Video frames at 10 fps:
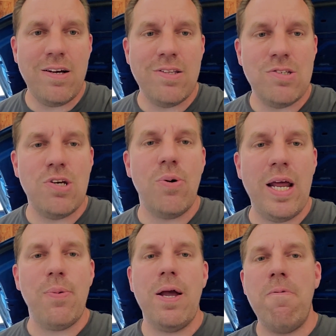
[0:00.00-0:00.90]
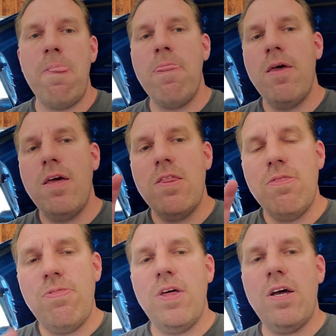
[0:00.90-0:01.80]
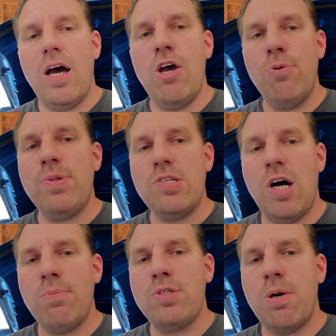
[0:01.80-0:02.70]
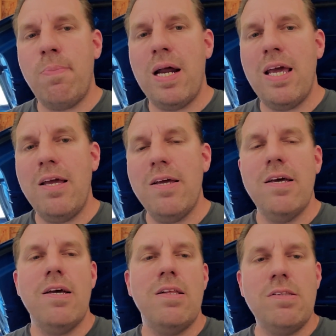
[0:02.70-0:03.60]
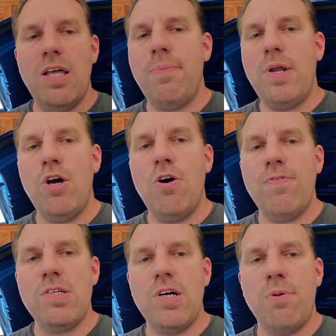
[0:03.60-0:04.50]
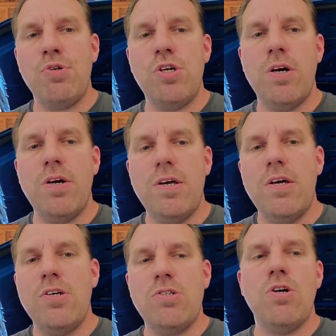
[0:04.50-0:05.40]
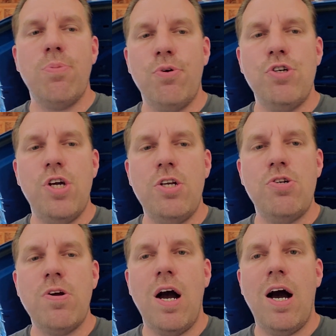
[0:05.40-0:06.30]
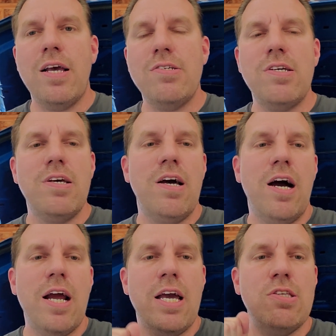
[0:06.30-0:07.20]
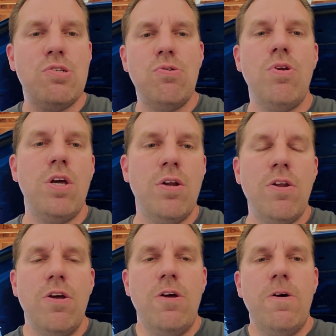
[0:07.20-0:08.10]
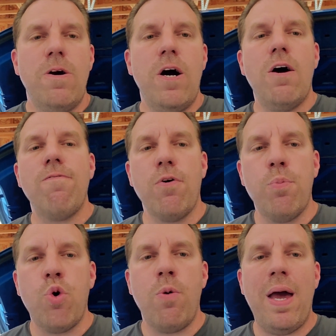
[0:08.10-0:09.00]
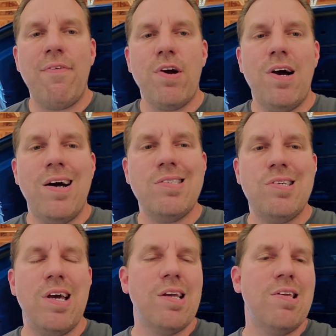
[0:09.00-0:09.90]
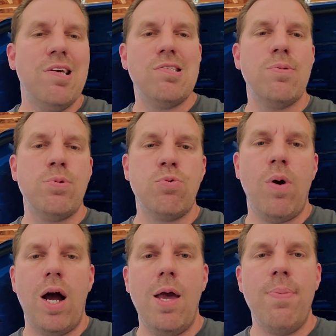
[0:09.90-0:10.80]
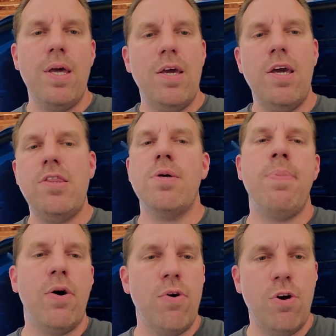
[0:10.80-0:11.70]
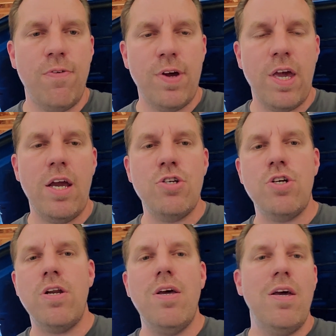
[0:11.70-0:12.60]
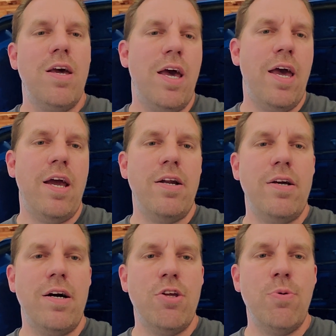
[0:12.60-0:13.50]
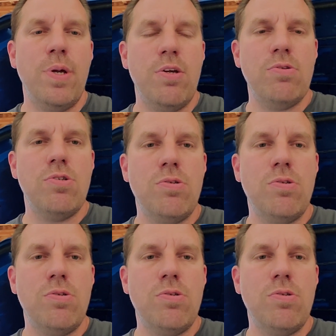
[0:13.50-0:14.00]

So anyway, I hope this helps somebody. Let me know if this helps you. So appreciate you guys. Again, tune in for more Maverick content. Hit subscribe. Hit the bell notification. And you'll be,